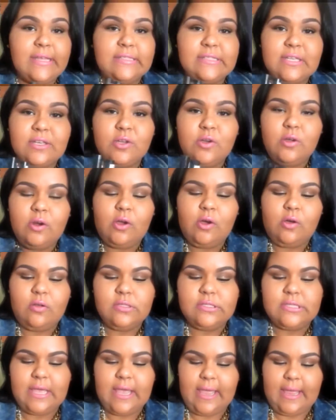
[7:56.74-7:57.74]
did go to
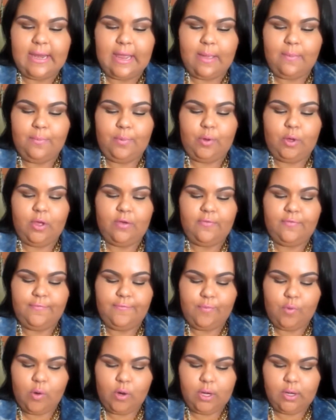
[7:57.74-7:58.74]
Ulta and I bought
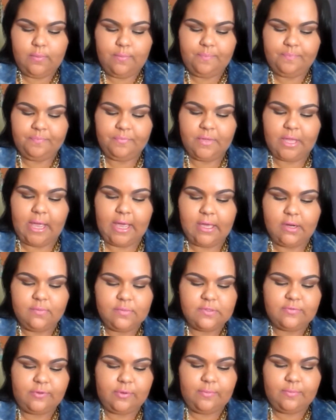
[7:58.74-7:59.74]
four items
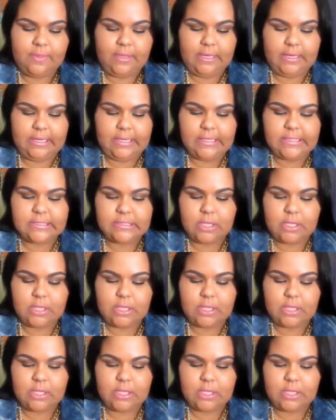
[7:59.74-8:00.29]
from the NYX